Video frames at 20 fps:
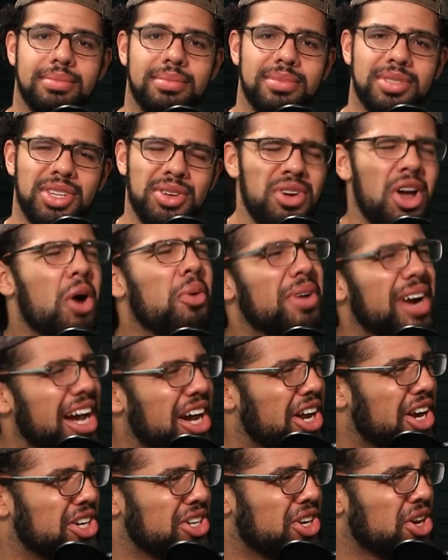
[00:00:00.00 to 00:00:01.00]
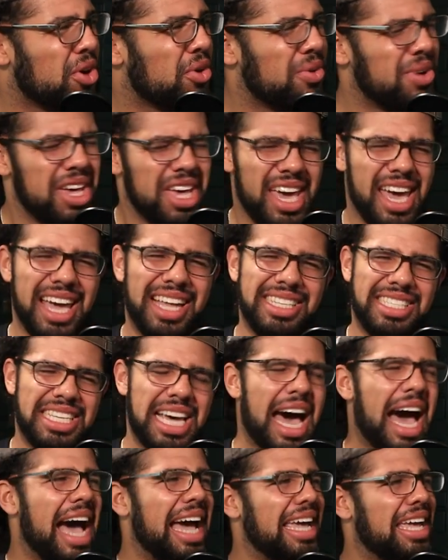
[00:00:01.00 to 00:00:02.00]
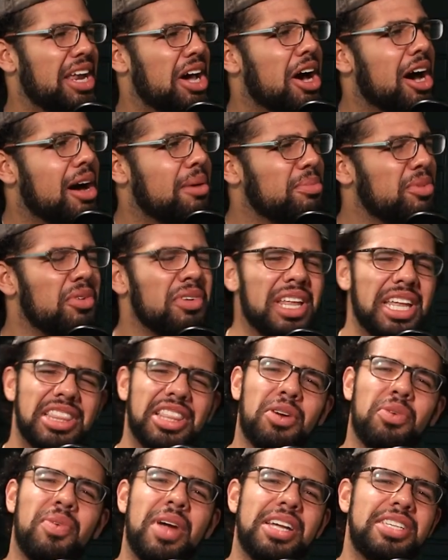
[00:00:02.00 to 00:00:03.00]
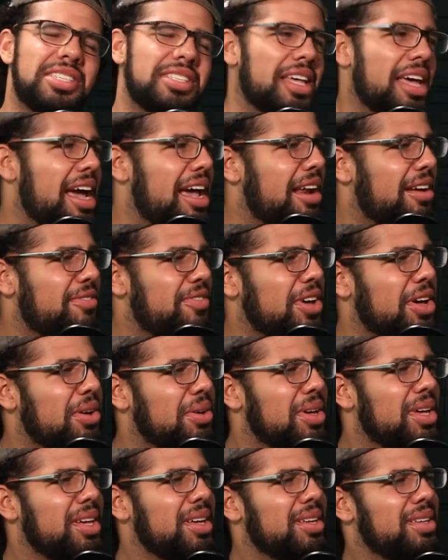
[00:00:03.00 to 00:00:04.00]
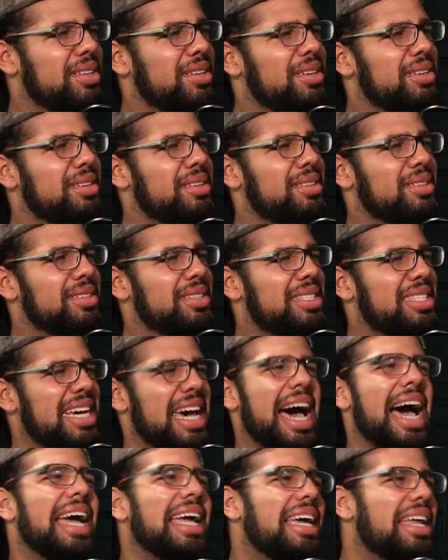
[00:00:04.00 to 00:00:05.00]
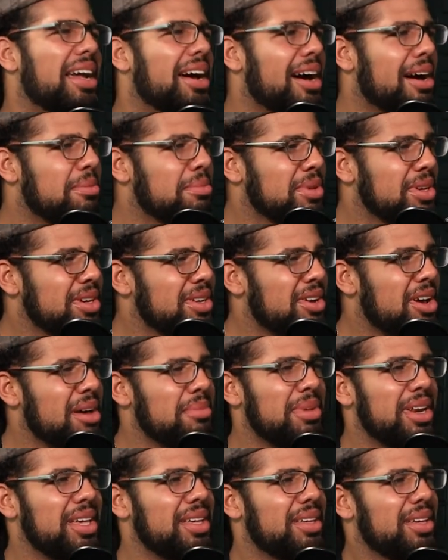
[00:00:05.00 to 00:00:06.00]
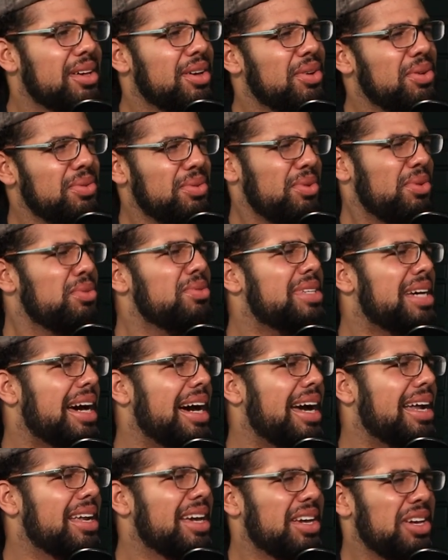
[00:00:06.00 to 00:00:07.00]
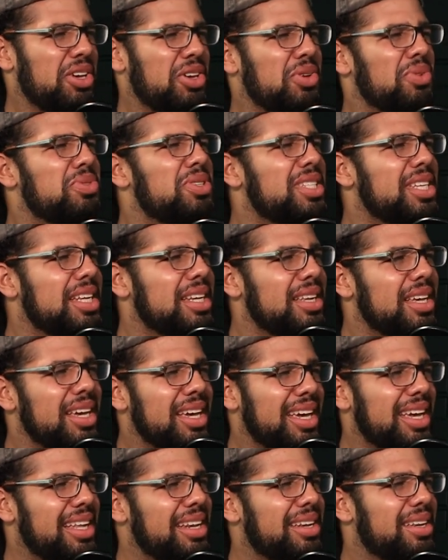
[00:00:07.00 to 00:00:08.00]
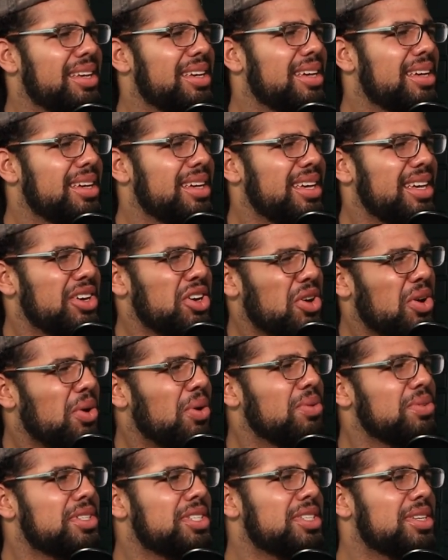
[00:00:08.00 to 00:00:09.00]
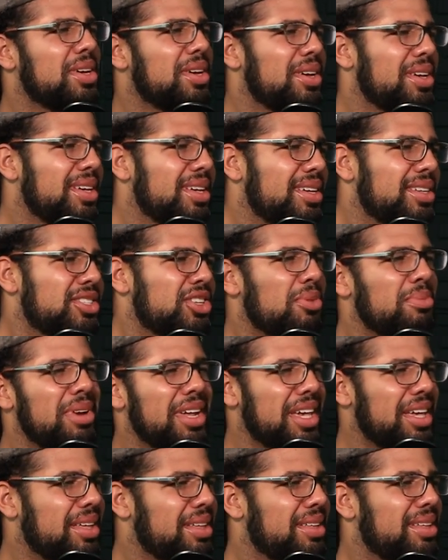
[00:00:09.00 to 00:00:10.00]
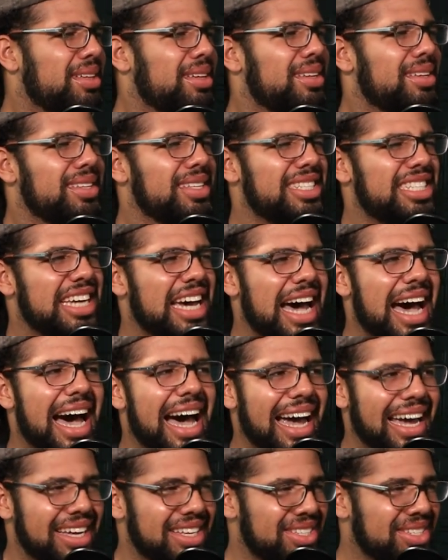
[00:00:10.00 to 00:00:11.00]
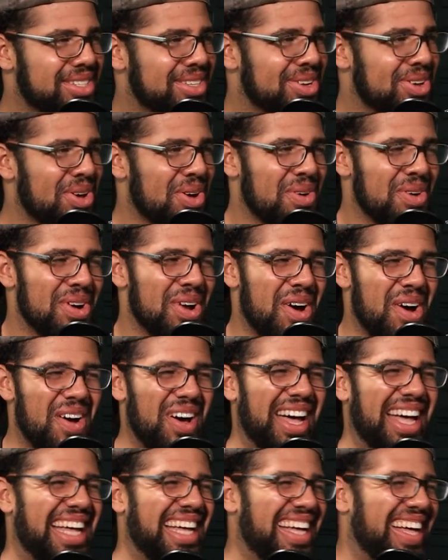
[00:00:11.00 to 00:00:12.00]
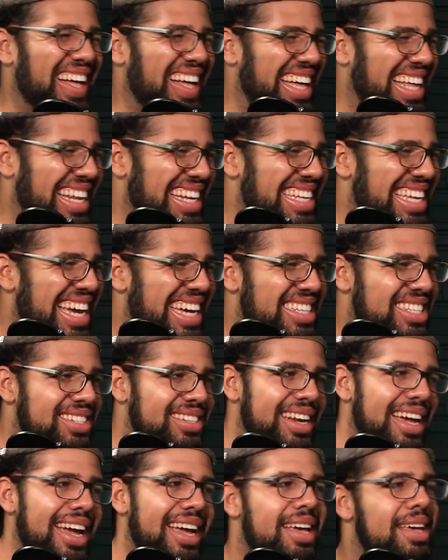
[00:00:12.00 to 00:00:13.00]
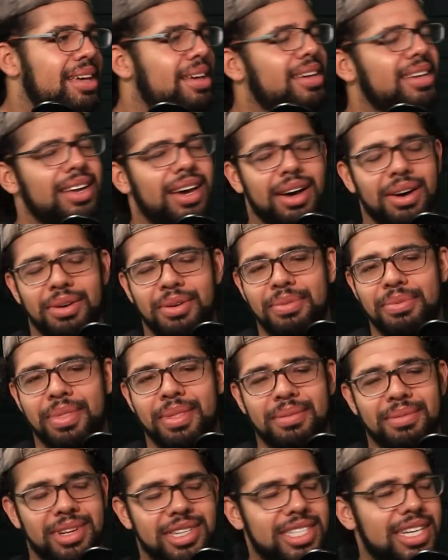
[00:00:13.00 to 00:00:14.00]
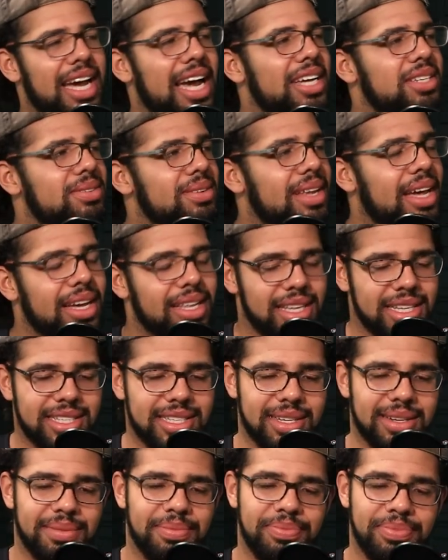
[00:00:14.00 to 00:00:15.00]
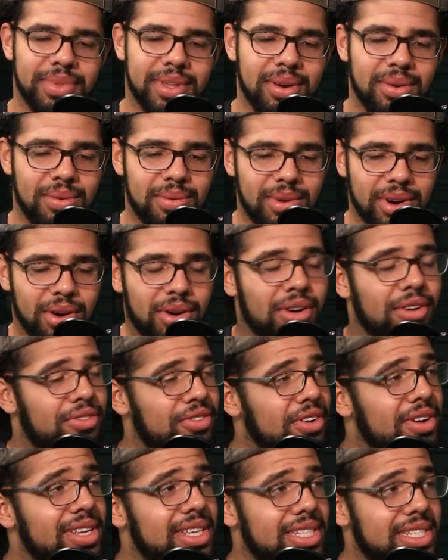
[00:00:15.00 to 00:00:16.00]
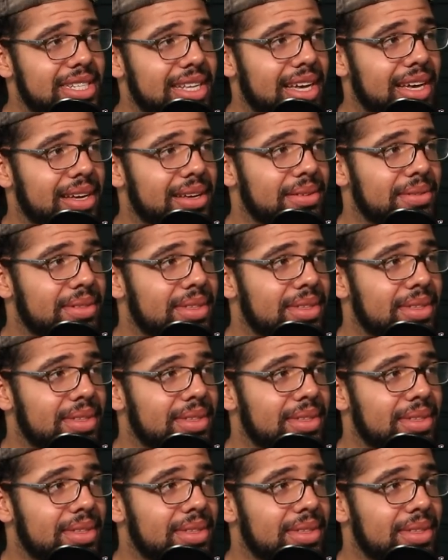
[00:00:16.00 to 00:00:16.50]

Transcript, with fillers: So, no, we're not going to go and tie it up. But we'll let the rest of the N F L tie it up. You know how many? Who, who tied? Houston and Colts. So many ties going on yesterday. No, Giants were like, listen, we're going for this thing.